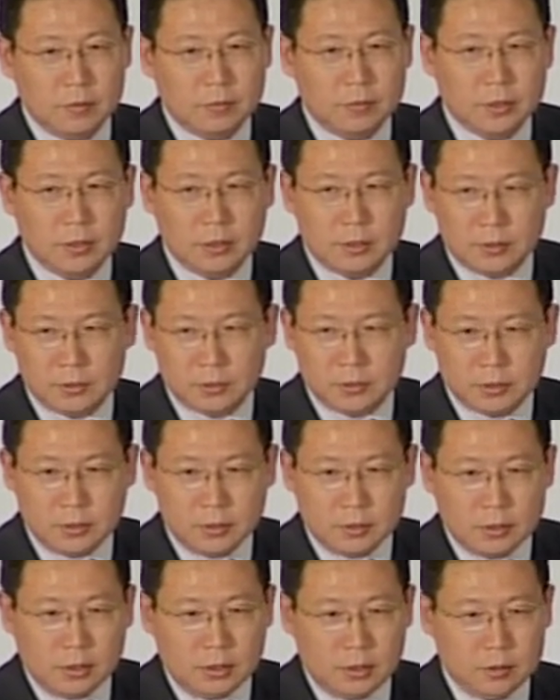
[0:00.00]
figures
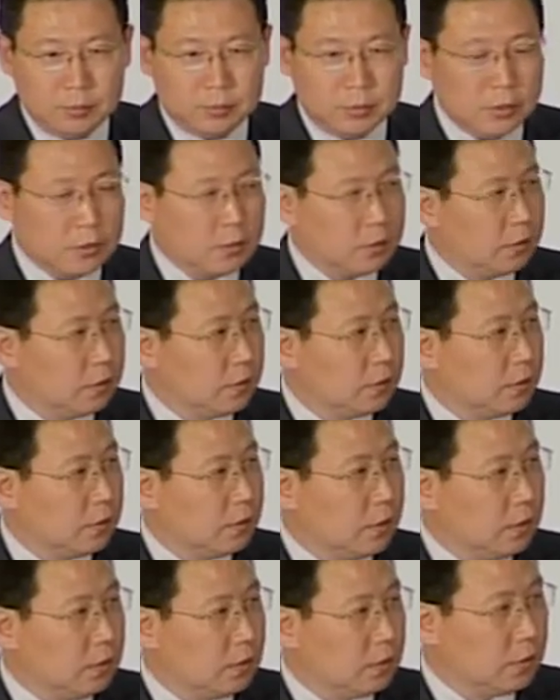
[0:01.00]
in Brussels
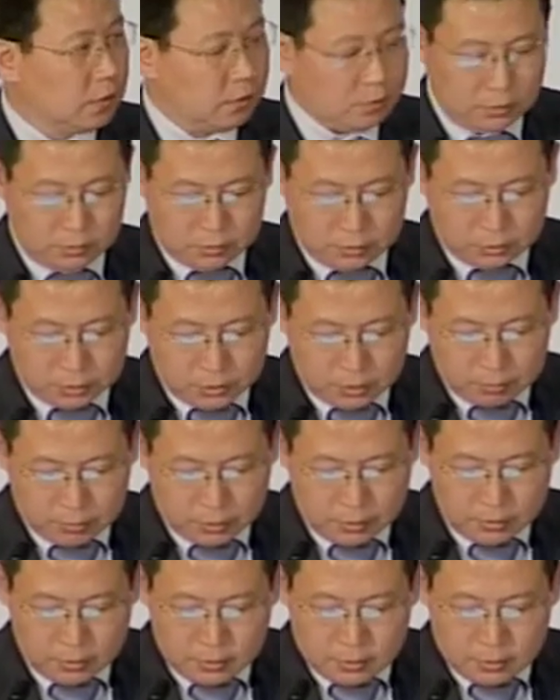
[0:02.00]
and also in Europe.